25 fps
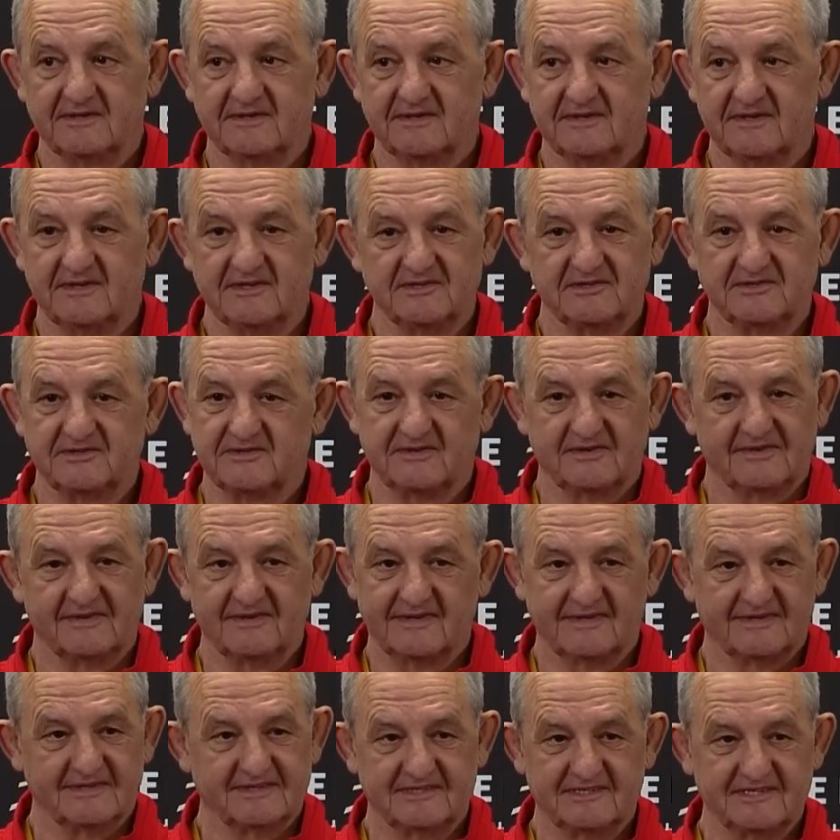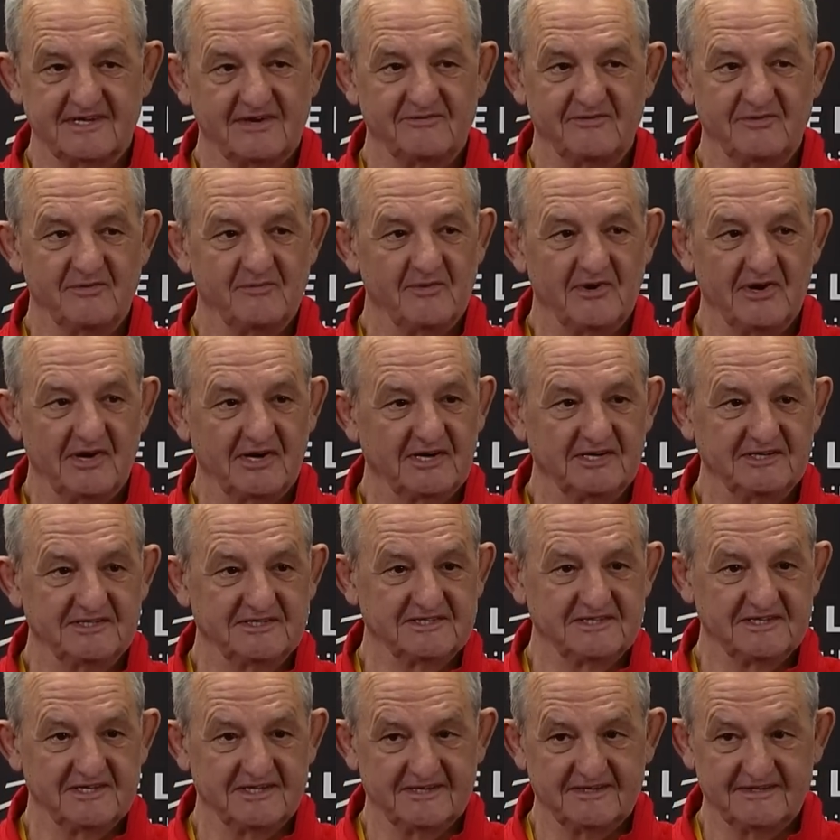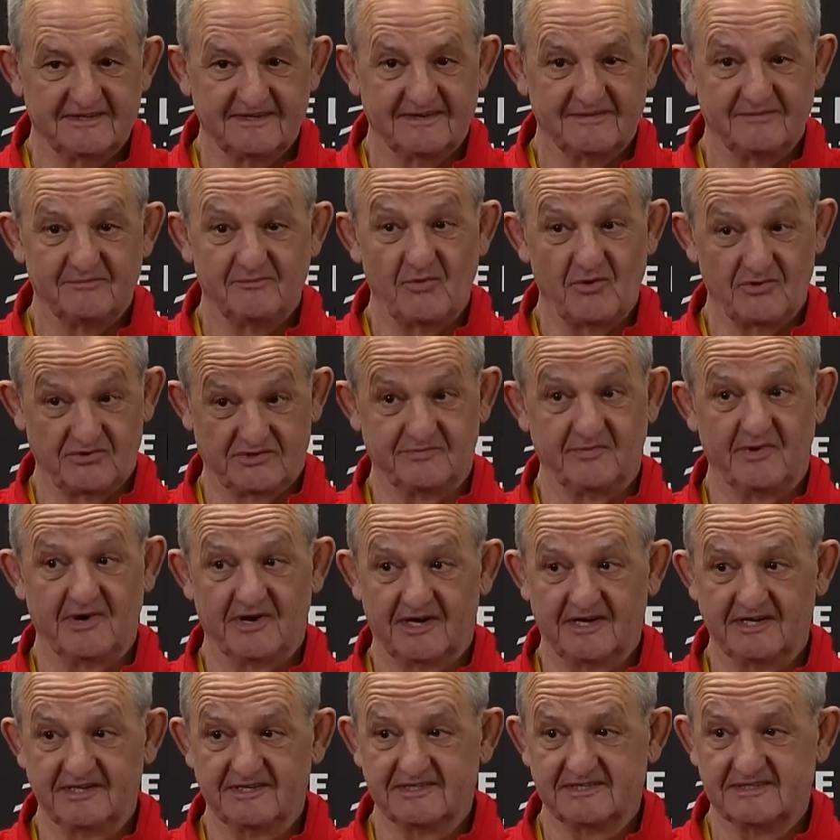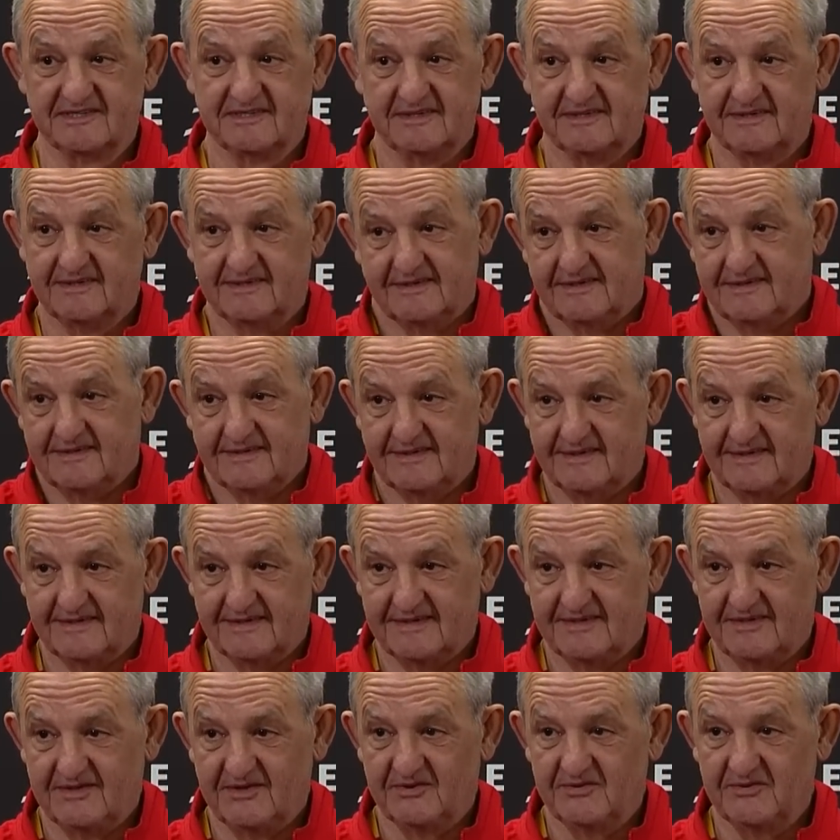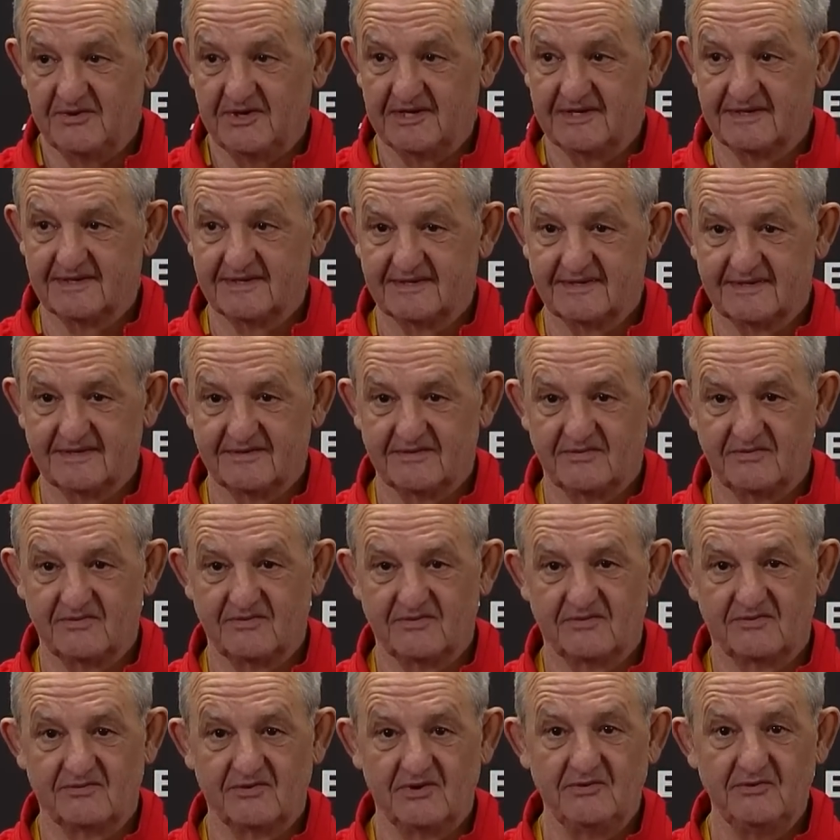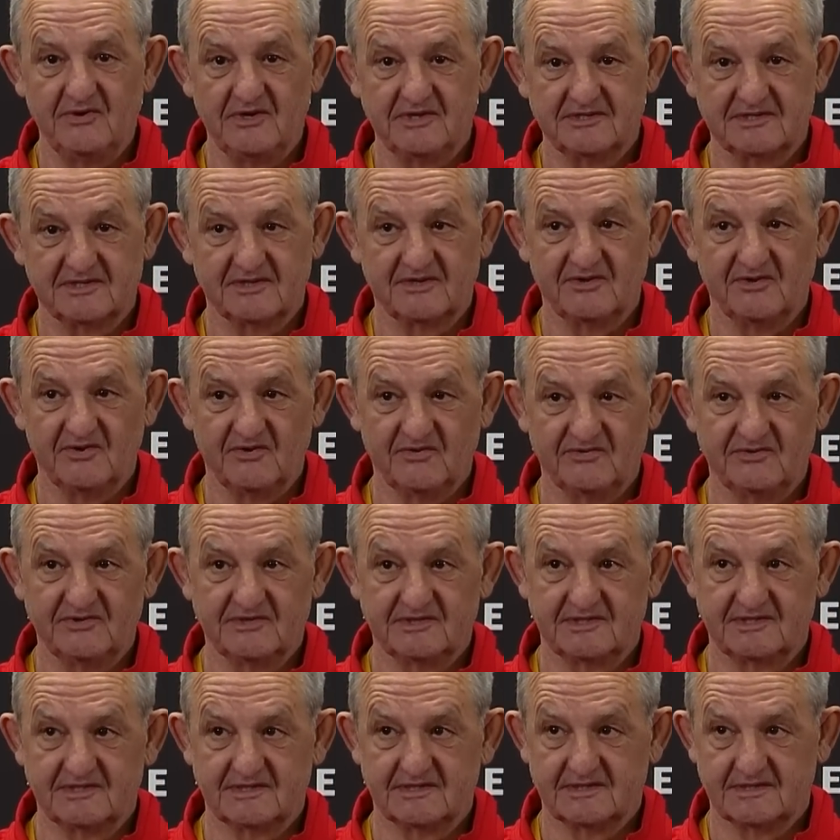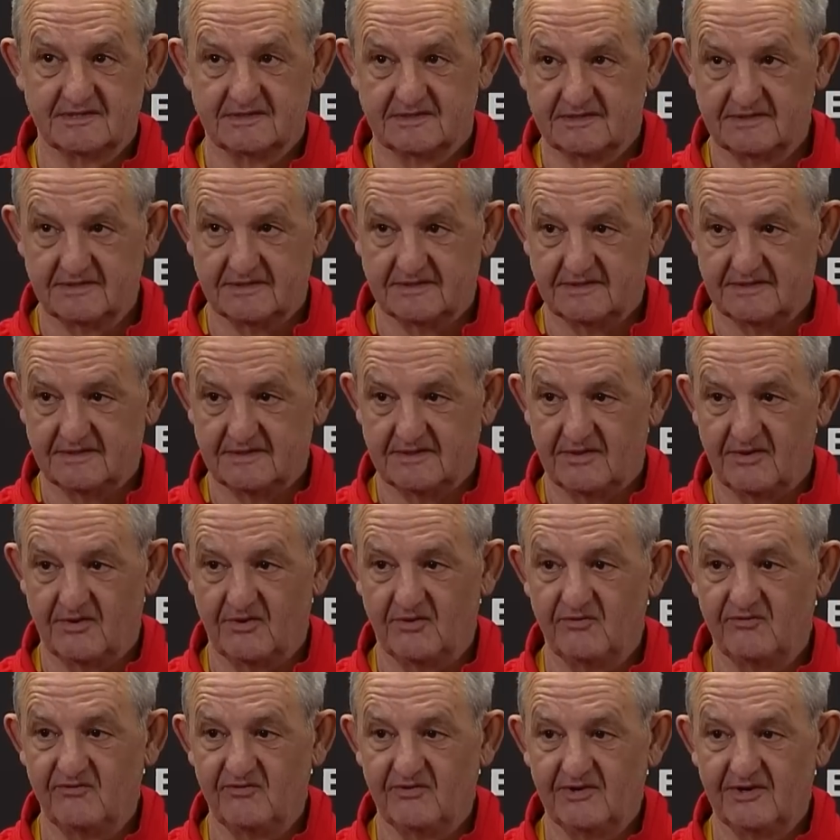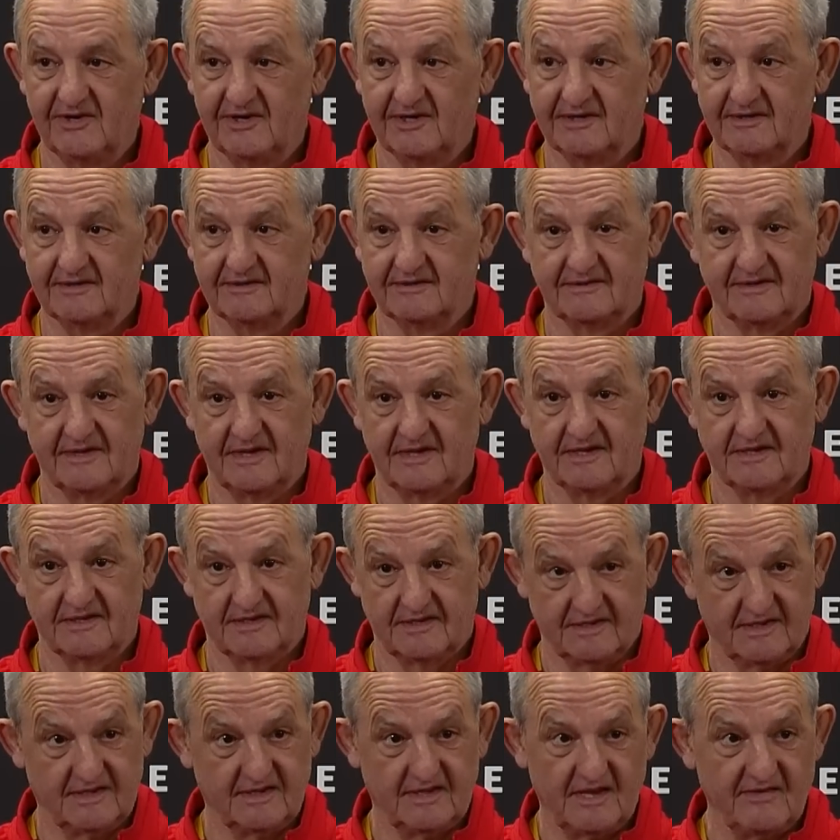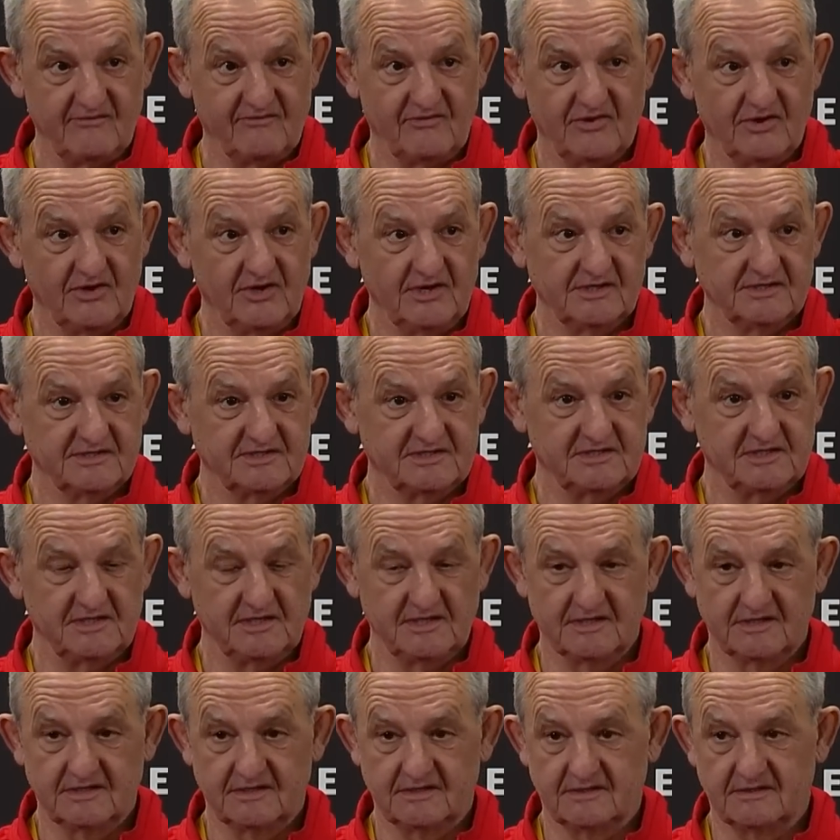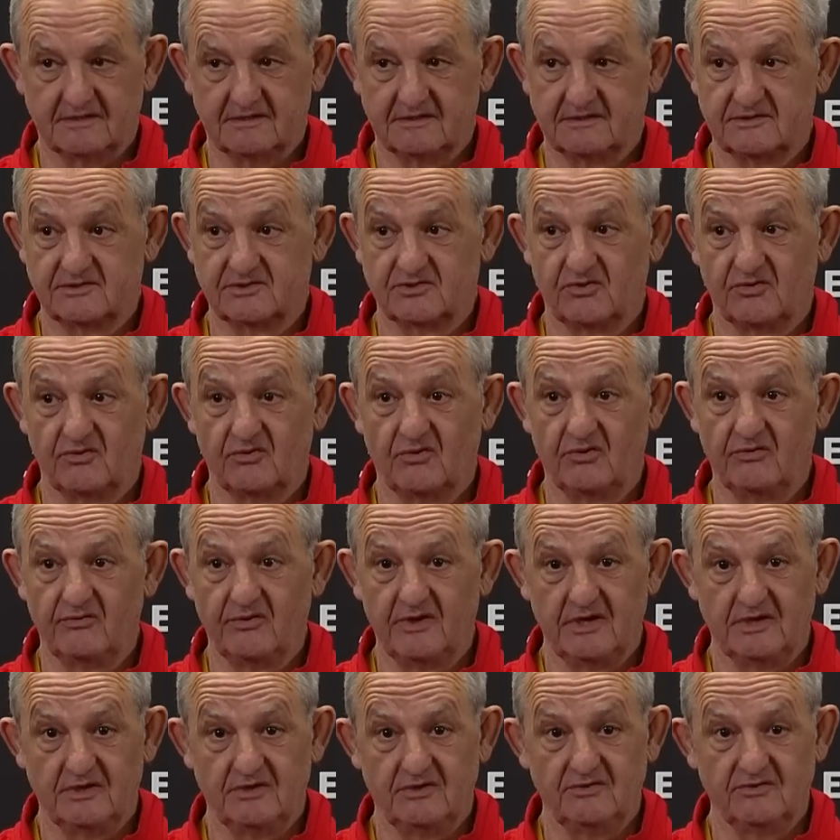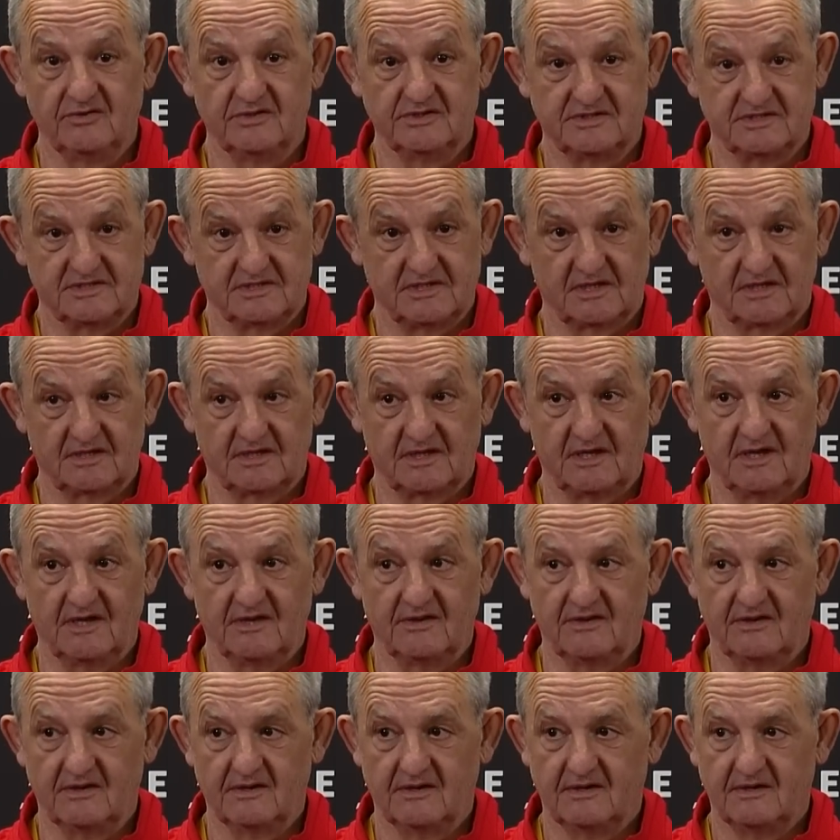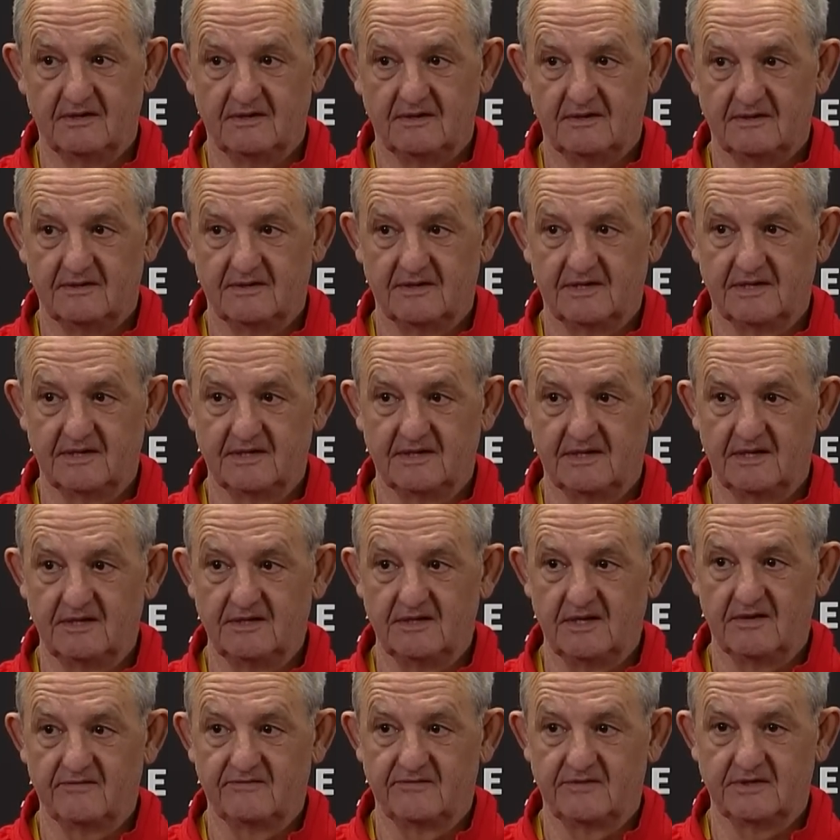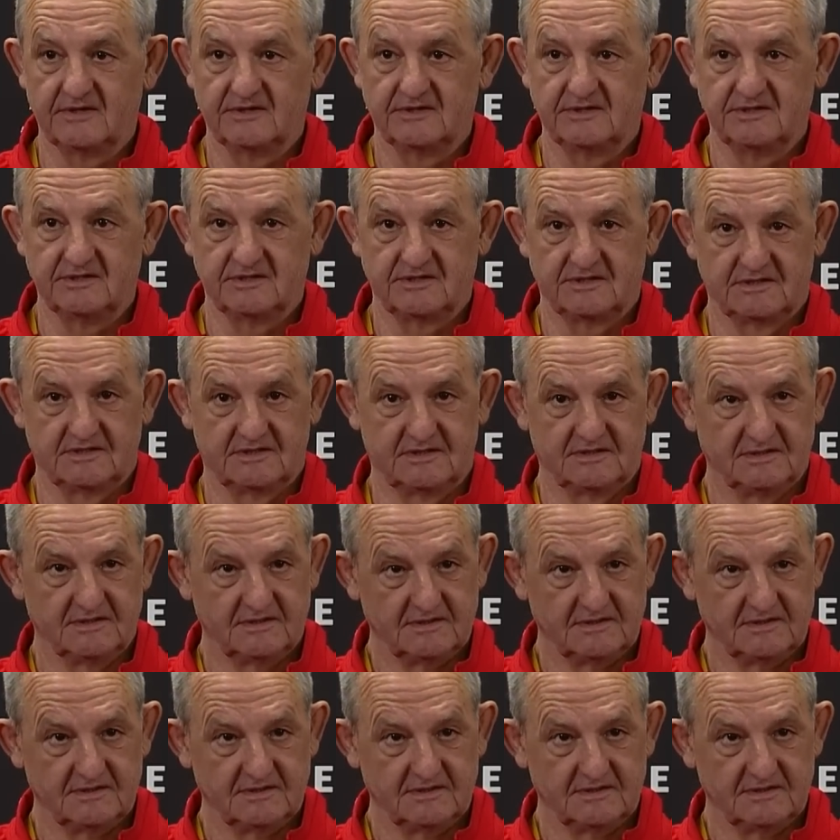There's several markets that, most markets, you know what, 3 weeks ago it was over, and they've heard it and seen it, and so the only way you do it is stick together, right? And you have to just